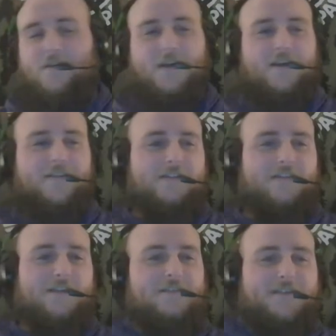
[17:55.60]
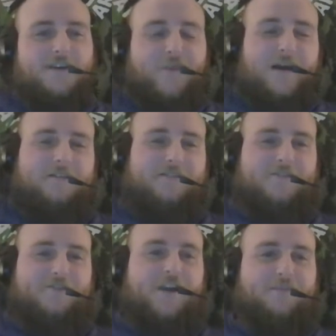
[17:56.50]
Yeah, that's a tough balance
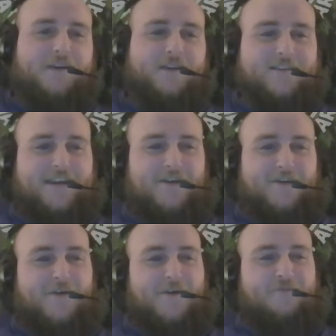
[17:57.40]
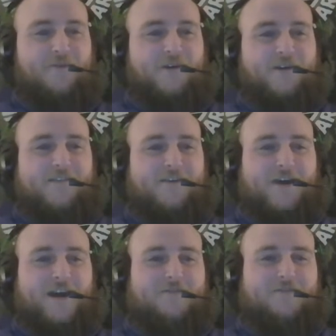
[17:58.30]
to strike because I don't know if you want
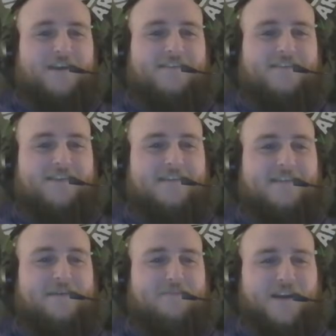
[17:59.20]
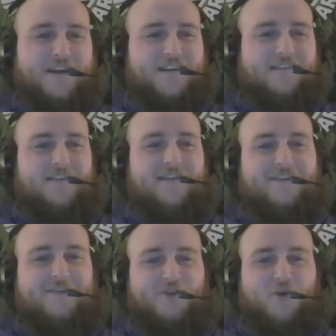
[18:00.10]
Ohio State suddenly playing
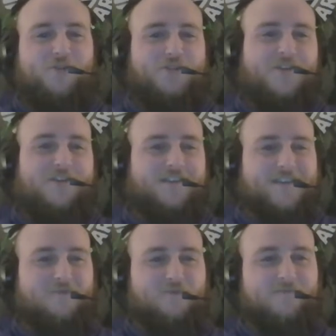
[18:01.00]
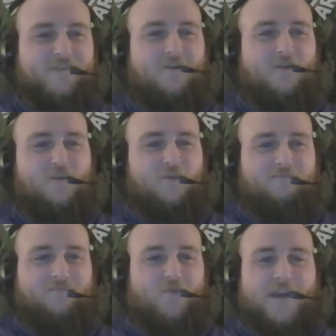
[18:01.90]
Georgia in,
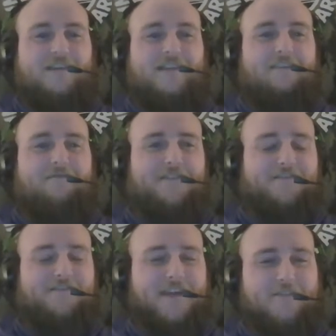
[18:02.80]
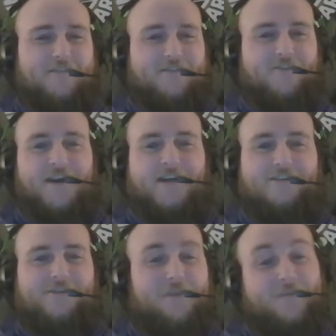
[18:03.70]
week 11 down the
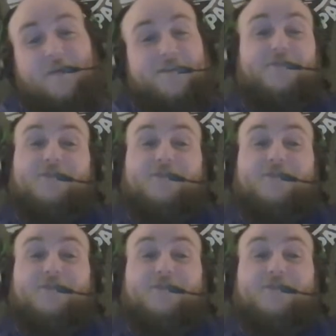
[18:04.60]
stretch. I mean, maybe you